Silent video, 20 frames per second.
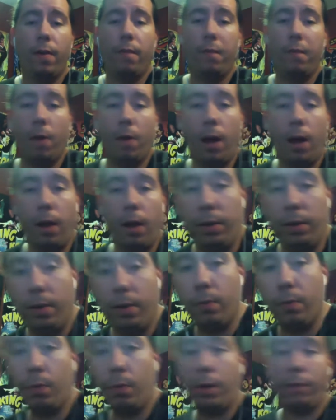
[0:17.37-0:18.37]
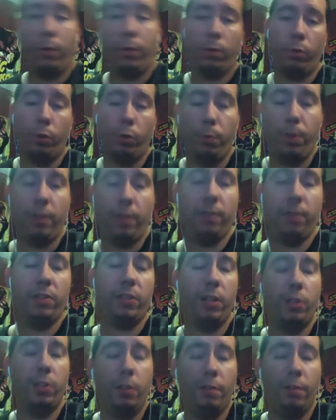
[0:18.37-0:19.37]
a wonderful grouping of
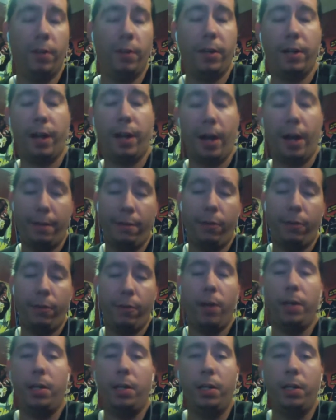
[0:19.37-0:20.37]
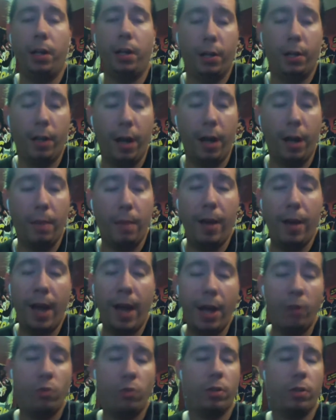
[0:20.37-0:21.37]
sites you can find at ifroggy.com,
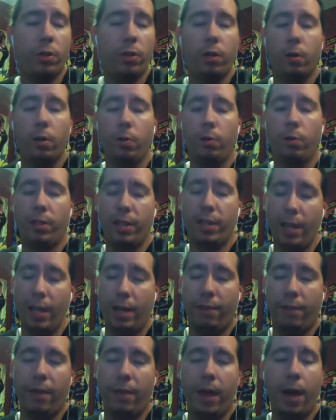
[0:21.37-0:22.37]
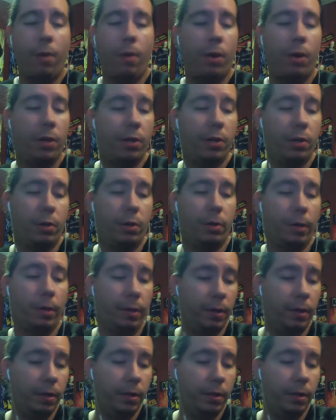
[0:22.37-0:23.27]
Patrick O'Keefe. How are you doing?